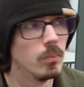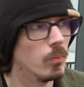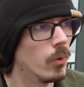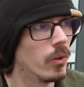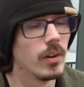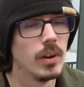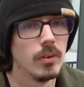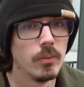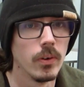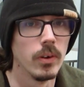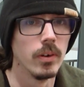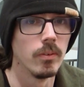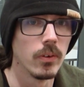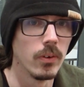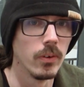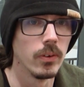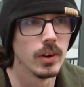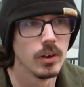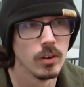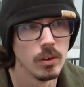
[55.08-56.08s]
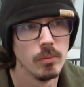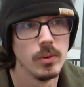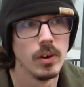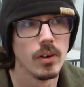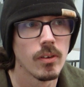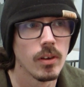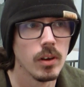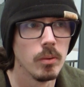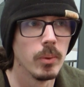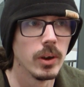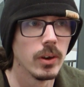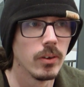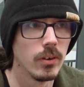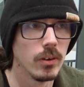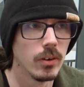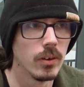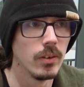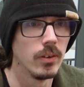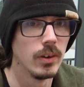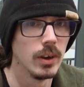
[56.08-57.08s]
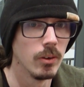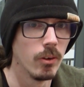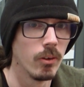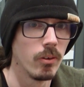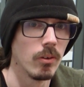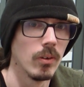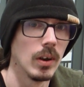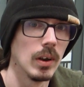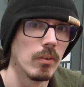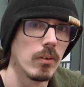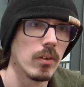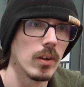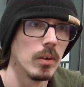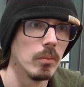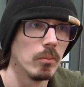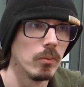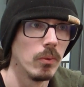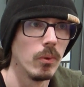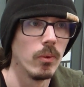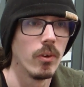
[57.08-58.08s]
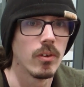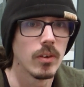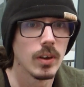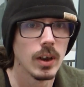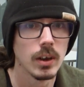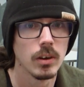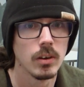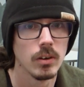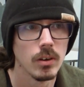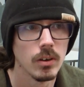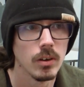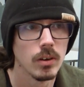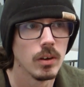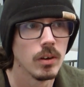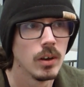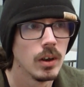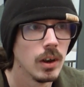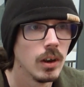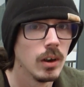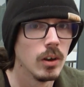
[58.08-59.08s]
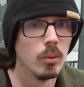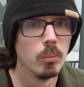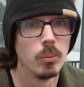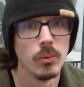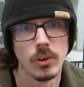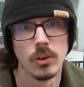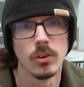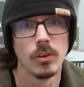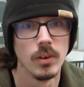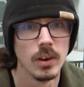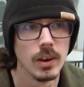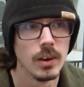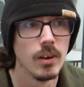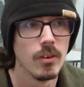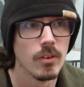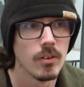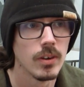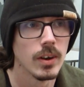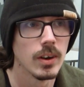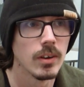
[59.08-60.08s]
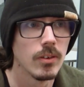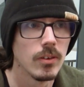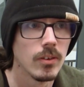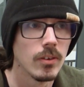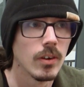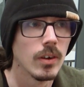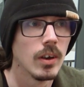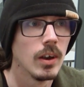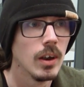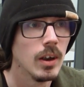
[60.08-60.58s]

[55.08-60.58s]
mostly for the front end, obviously, but they also have some full stack opportunities that